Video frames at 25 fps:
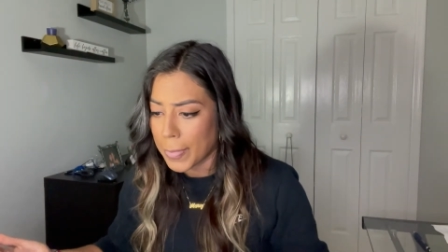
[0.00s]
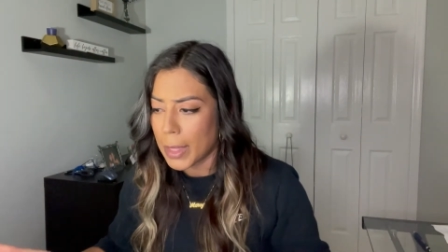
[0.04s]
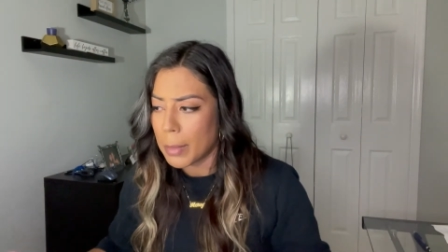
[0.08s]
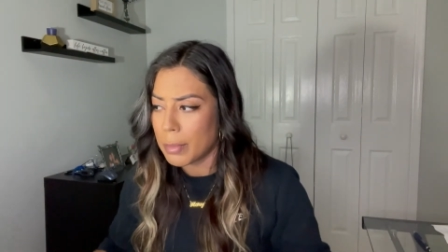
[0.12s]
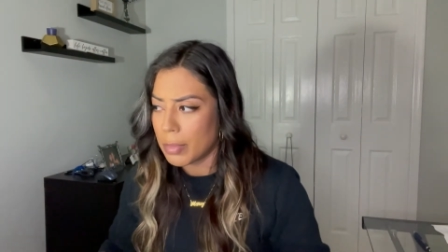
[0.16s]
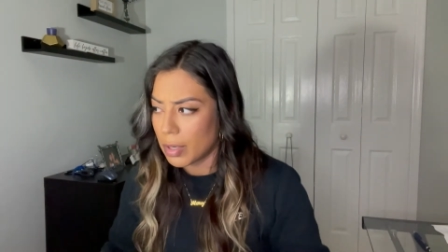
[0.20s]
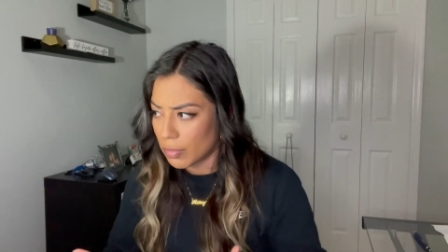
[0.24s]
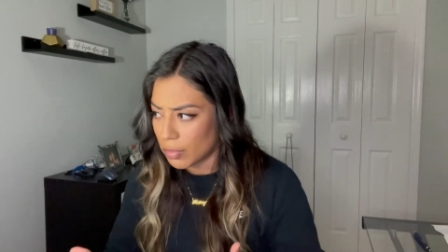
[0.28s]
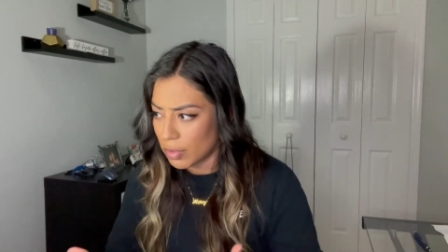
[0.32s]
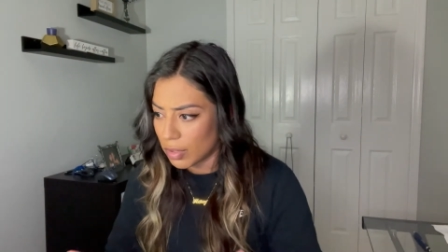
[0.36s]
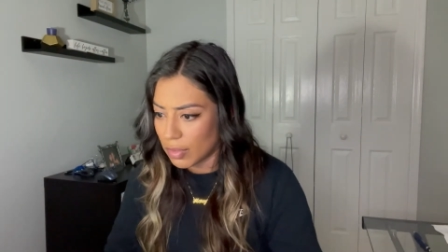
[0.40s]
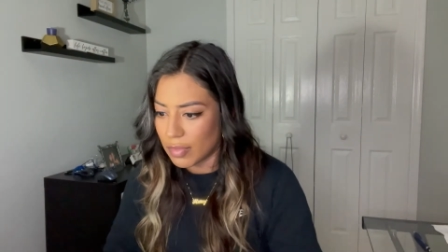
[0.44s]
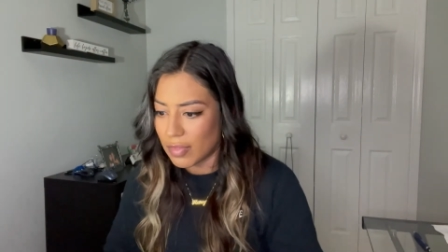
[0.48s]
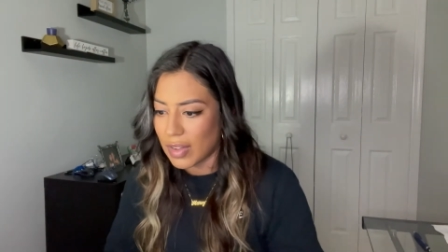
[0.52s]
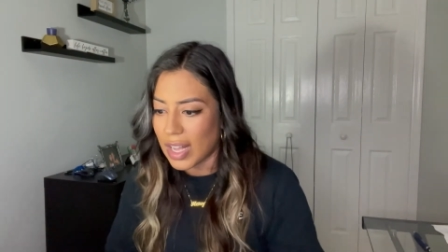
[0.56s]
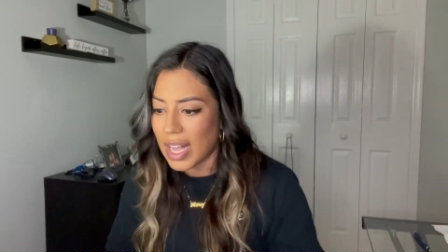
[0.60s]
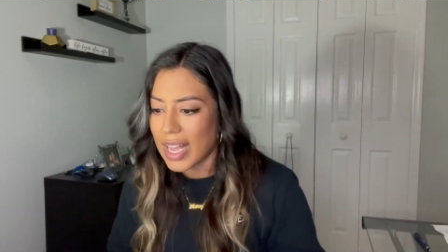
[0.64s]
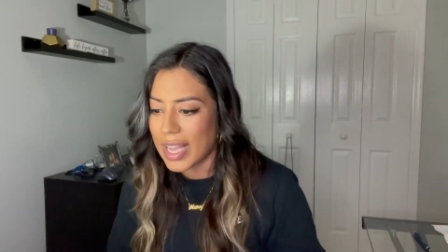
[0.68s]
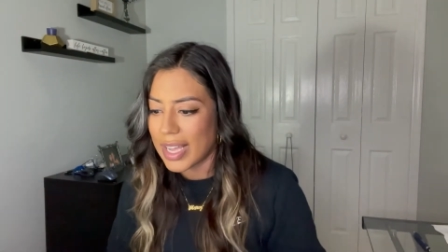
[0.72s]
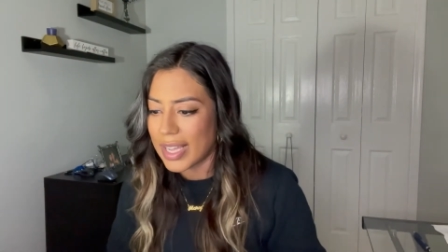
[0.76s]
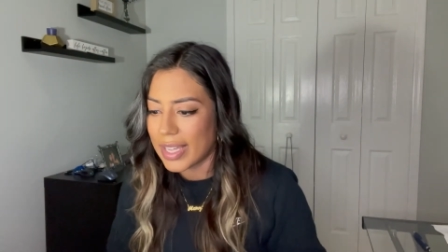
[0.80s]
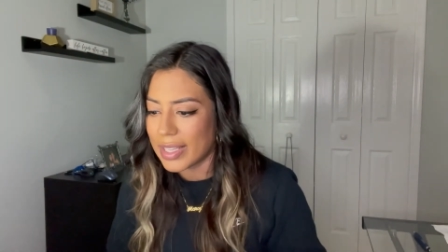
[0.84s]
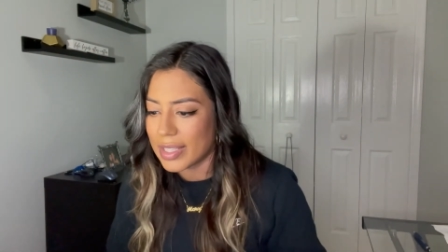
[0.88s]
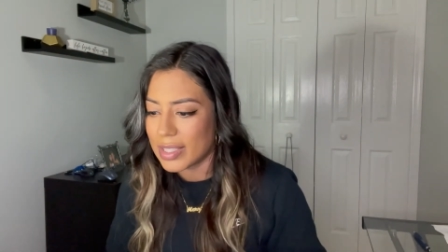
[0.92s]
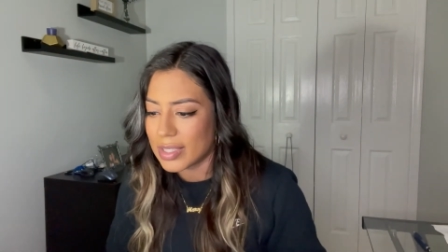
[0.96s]
but
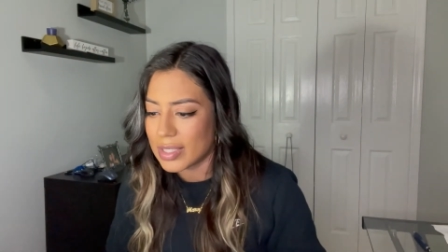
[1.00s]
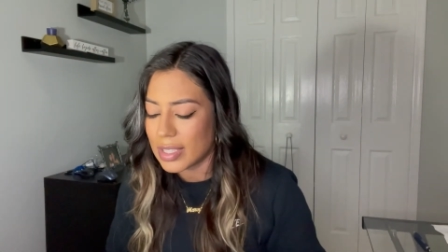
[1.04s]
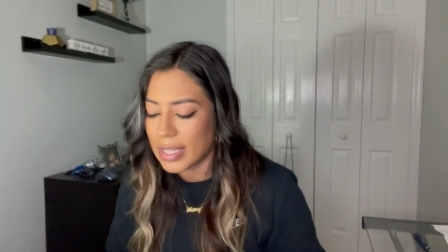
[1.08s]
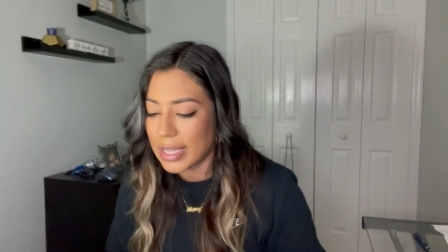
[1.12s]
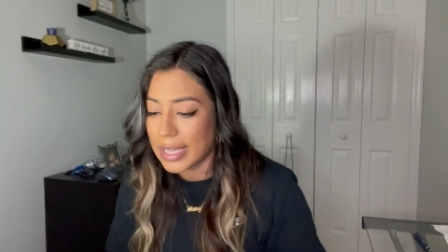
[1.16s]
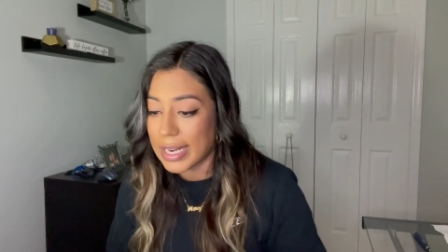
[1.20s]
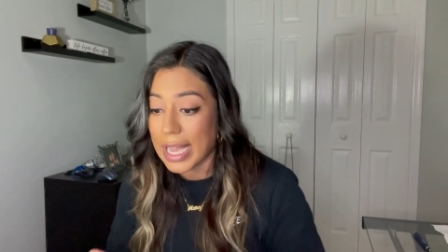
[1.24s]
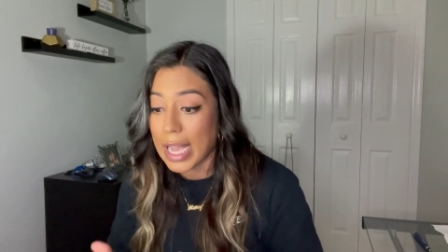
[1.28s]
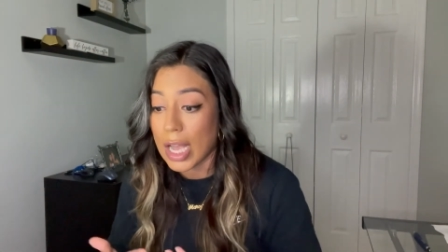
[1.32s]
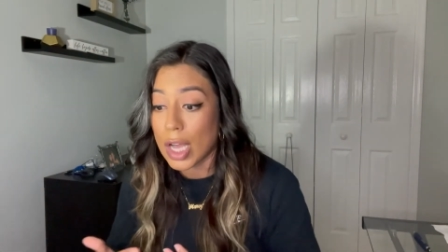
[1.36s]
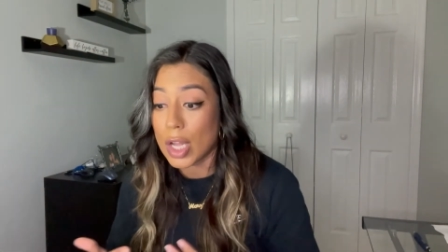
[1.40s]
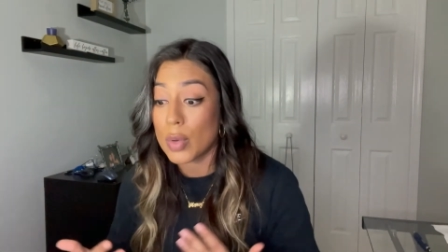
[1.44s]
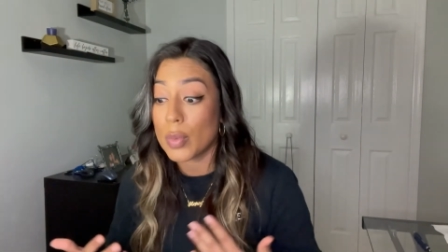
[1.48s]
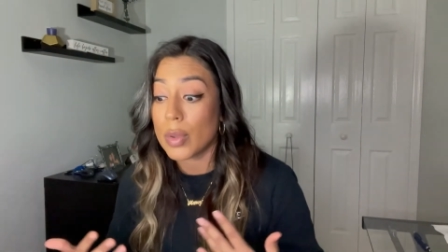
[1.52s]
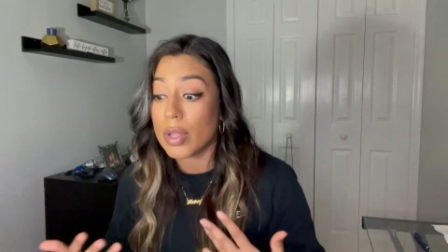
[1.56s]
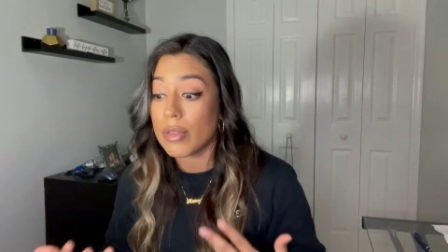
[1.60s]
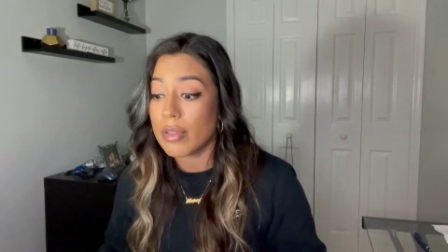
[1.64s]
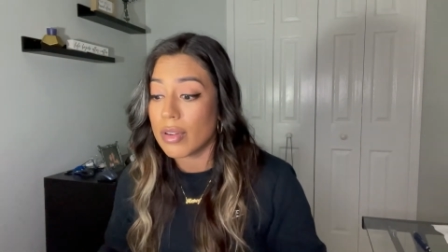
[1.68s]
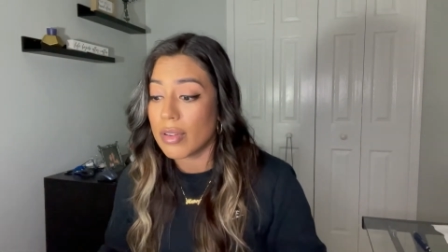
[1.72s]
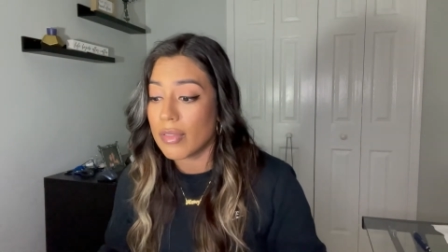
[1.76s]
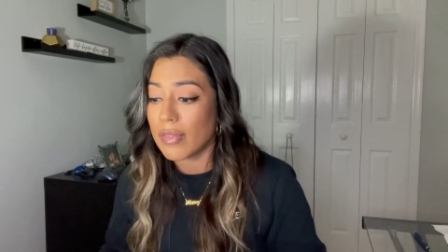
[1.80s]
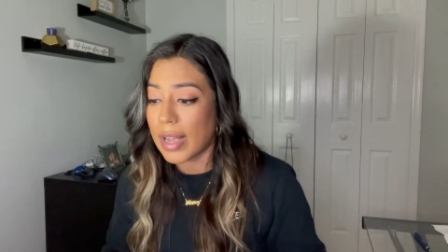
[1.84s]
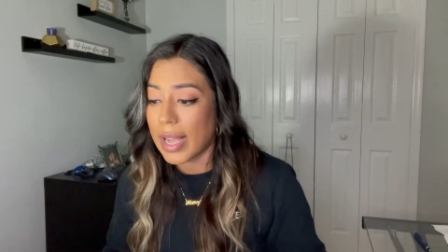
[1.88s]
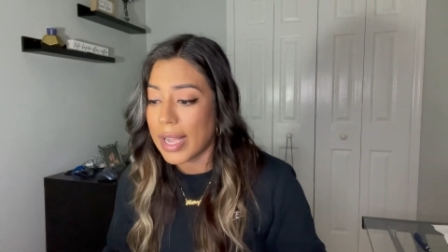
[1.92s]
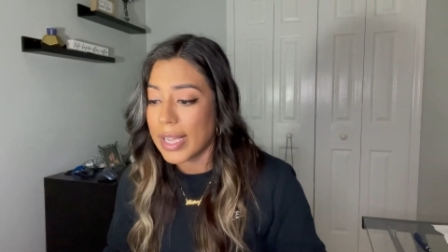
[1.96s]
revise. And how do we
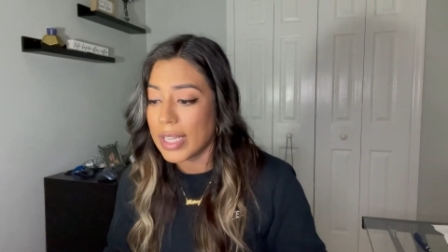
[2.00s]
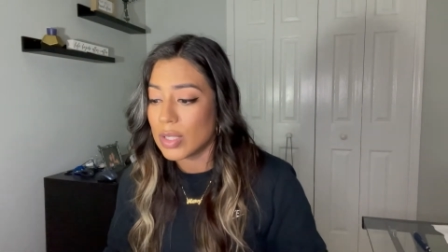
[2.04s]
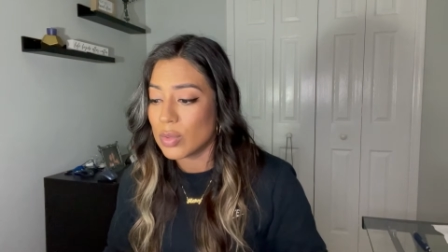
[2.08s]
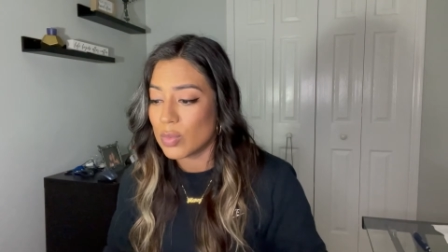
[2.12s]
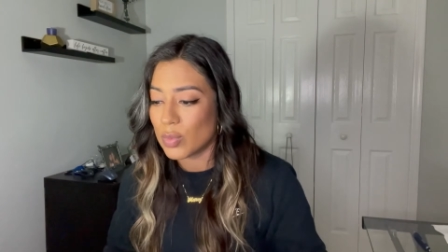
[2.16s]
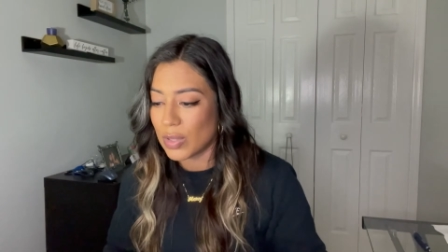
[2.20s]
revise?